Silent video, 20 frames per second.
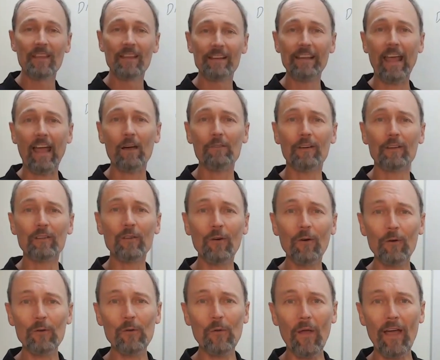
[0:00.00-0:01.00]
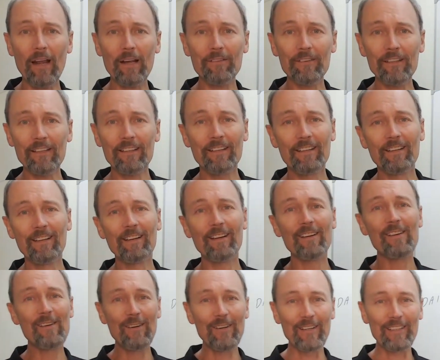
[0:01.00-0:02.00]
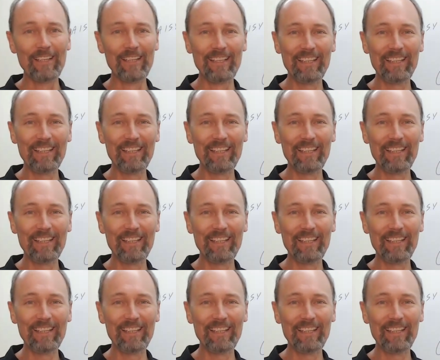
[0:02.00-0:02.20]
Now, have I talked you out of it? Good.